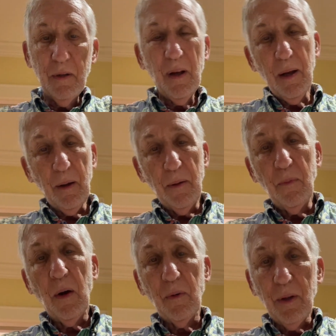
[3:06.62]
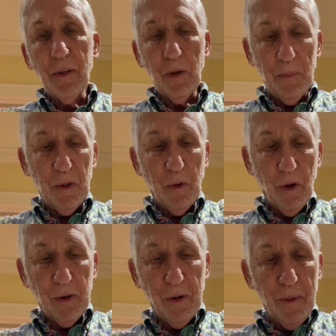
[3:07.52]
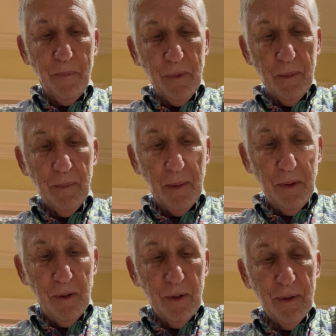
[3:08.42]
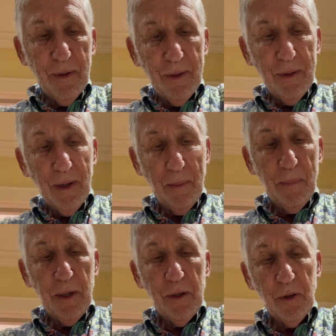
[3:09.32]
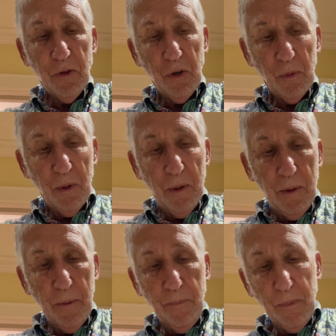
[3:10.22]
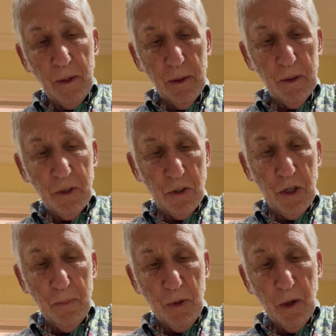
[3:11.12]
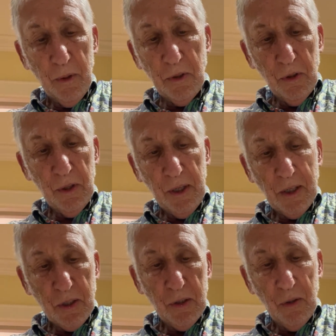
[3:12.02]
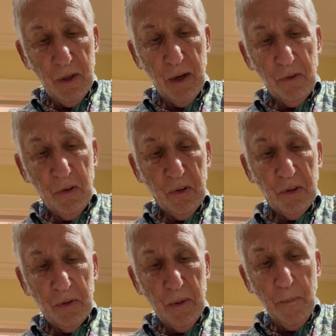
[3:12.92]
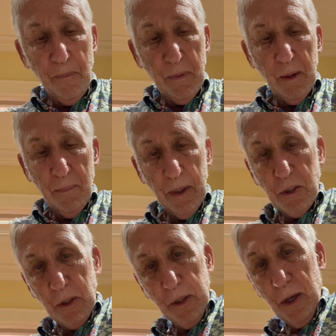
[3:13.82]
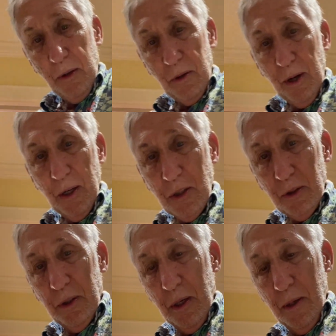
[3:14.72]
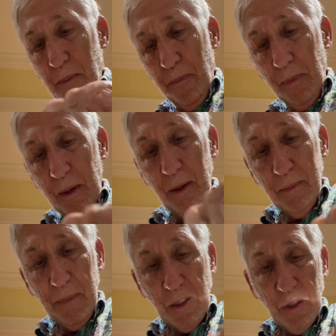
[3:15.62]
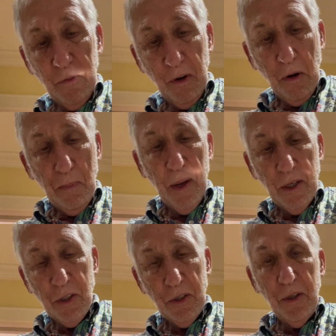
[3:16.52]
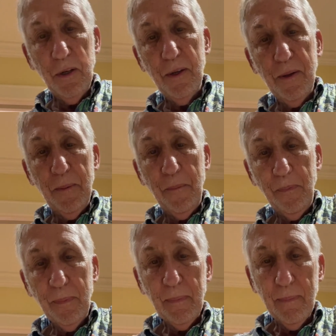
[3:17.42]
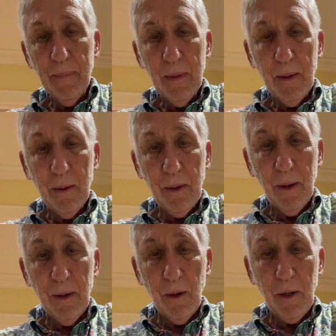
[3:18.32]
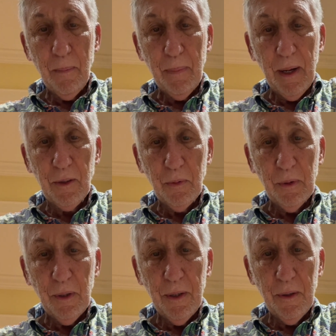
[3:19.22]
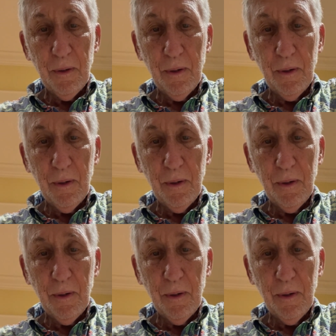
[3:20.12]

Well, no, a little bit longer, maybe a minute or two. Just keep going until it gets everything mixed together nicely. Makes it very pasty. Okay, I'll come back to it later.